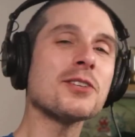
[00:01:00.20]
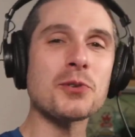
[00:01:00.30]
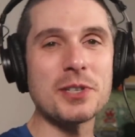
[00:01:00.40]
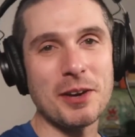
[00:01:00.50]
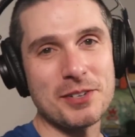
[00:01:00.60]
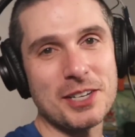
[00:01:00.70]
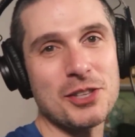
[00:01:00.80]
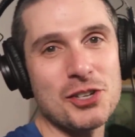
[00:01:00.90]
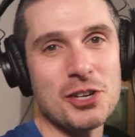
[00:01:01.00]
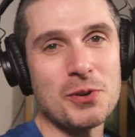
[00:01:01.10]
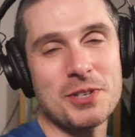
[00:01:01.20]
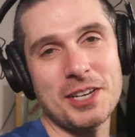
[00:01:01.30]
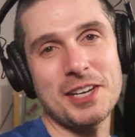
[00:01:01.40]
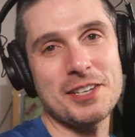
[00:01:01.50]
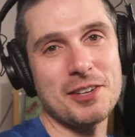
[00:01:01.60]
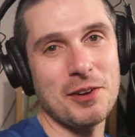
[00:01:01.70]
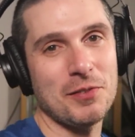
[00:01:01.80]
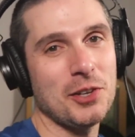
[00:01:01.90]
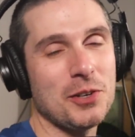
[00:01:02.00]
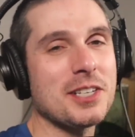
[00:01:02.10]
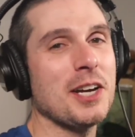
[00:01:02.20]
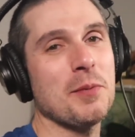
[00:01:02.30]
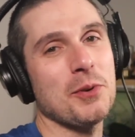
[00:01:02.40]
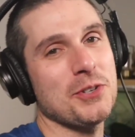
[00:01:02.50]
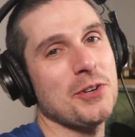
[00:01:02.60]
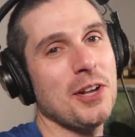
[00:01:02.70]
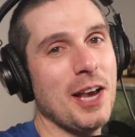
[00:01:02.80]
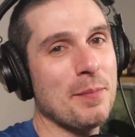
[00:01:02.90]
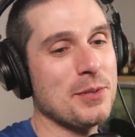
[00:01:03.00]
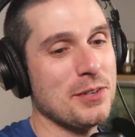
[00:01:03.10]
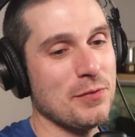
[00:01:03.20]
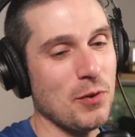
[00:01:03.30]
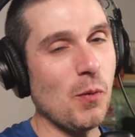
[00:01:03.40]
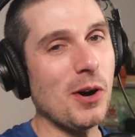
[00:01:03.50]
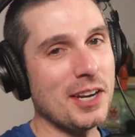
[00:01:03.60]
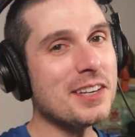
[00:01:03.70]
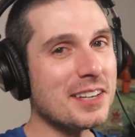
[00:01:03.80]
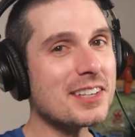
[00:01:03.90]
Tool Town is like the GeoCities of little tiny personal apps for one,